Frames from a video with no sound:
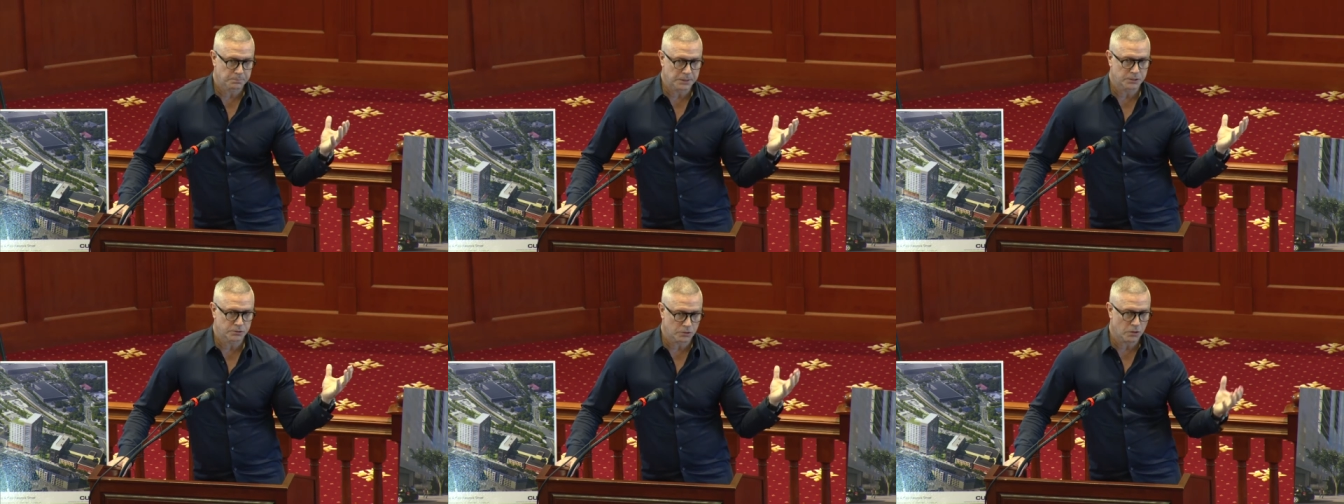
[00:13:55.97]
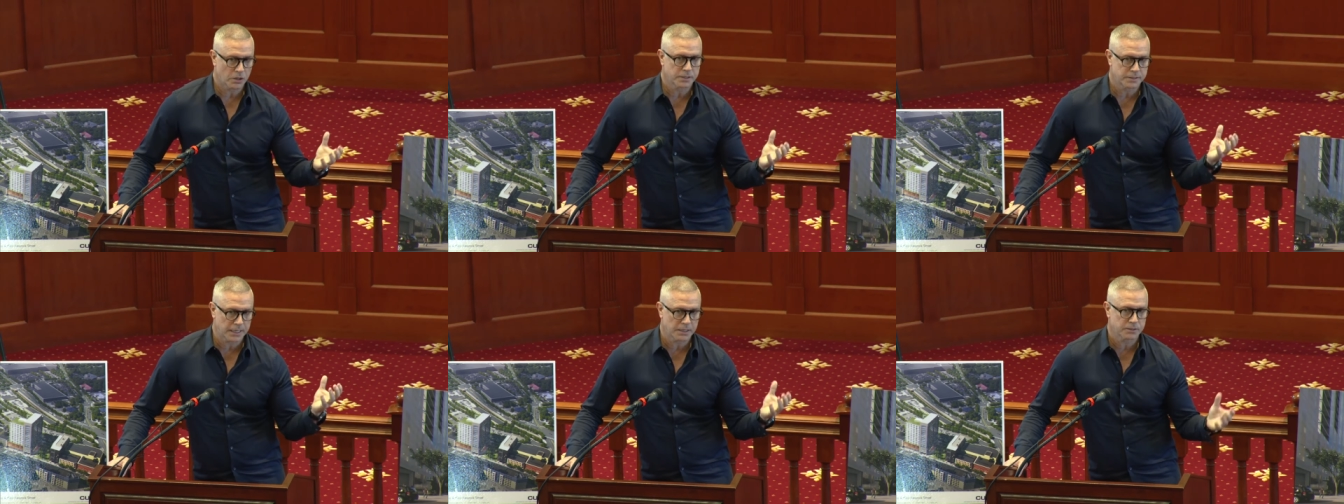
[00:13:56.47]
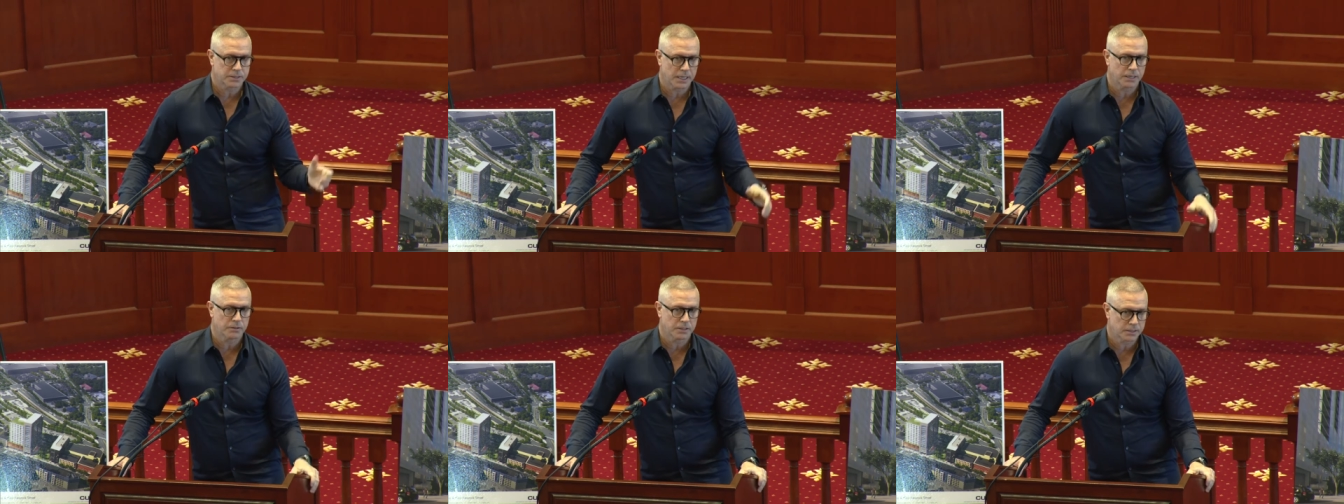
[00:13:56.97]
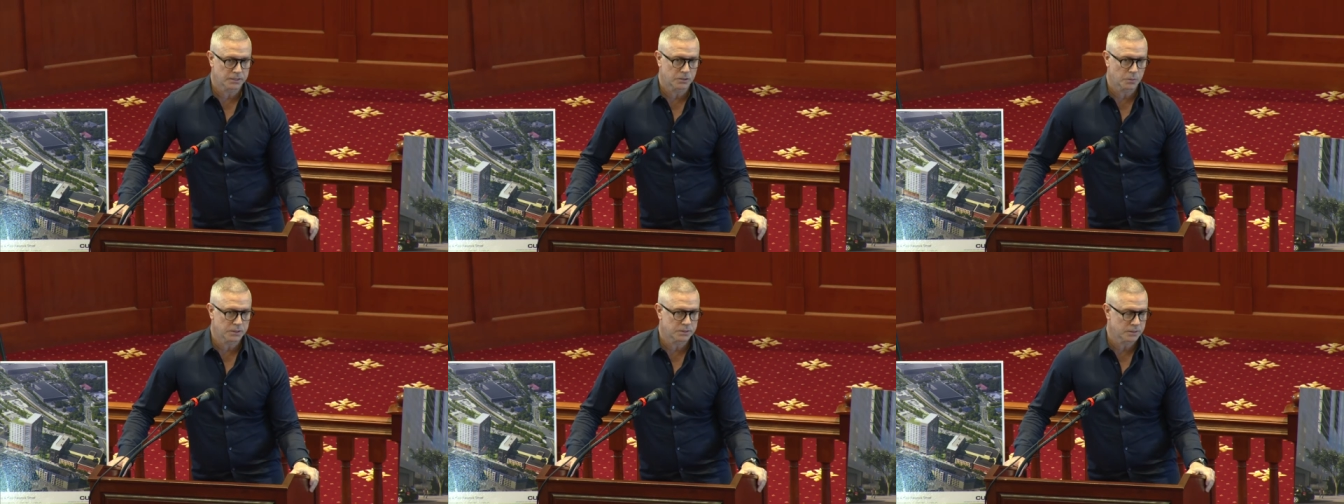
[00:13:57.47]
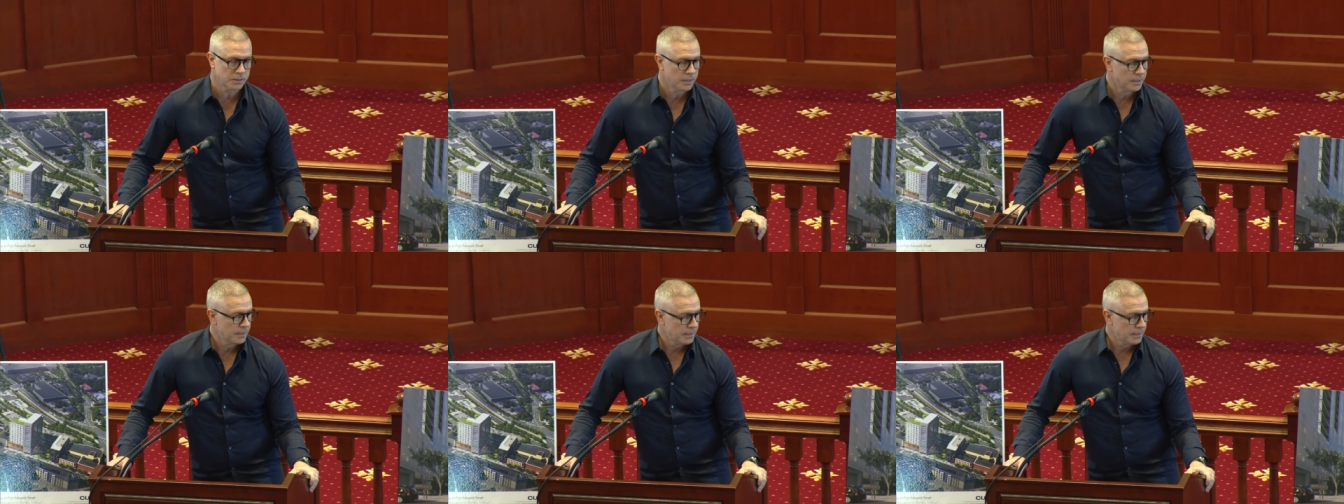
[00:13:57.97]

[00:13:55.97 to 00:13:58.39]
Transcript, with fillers: been drawn downtown into Quincy.